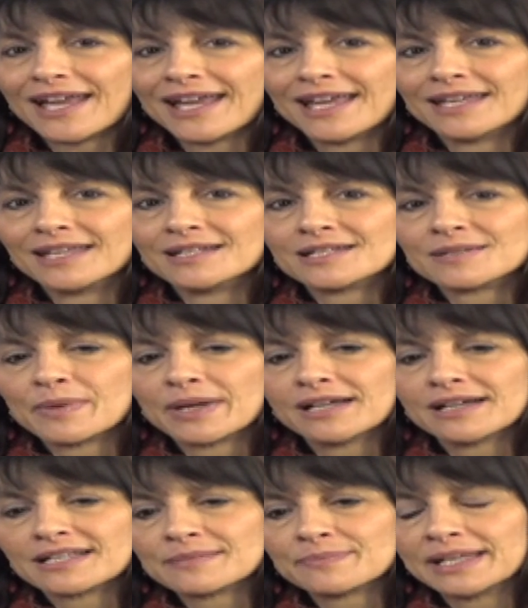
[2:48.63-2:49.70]
and my
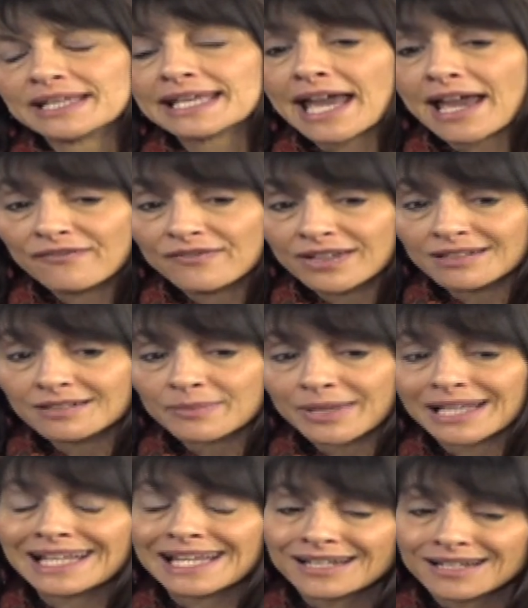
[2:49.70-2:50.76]
husband Kevin, my
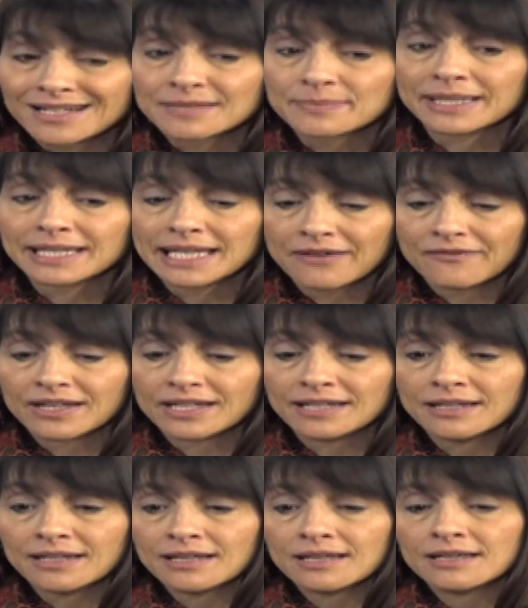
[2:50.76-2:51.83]
late husband Kevin,